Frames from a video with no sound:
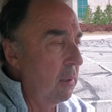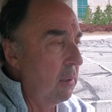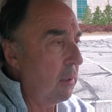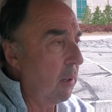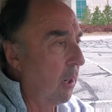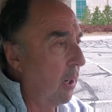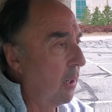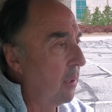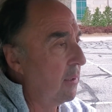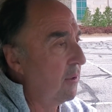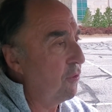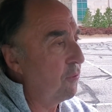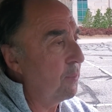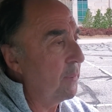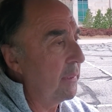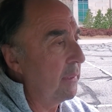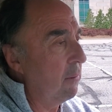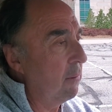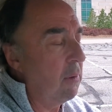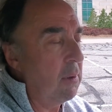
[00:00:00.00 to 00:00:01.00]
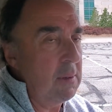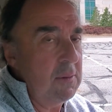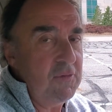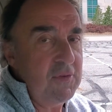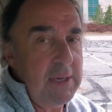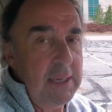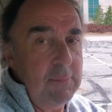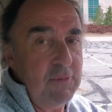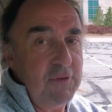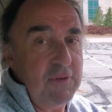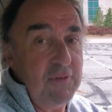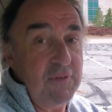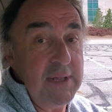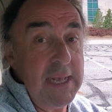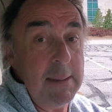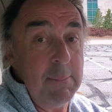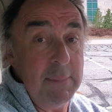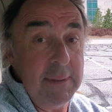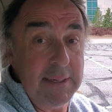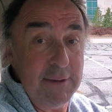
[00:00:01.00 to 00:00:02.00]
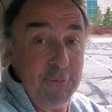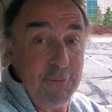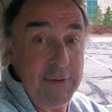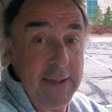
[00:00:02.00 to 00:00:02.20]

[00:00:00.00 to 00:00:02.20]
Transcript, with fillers: God, it's been a long time since that many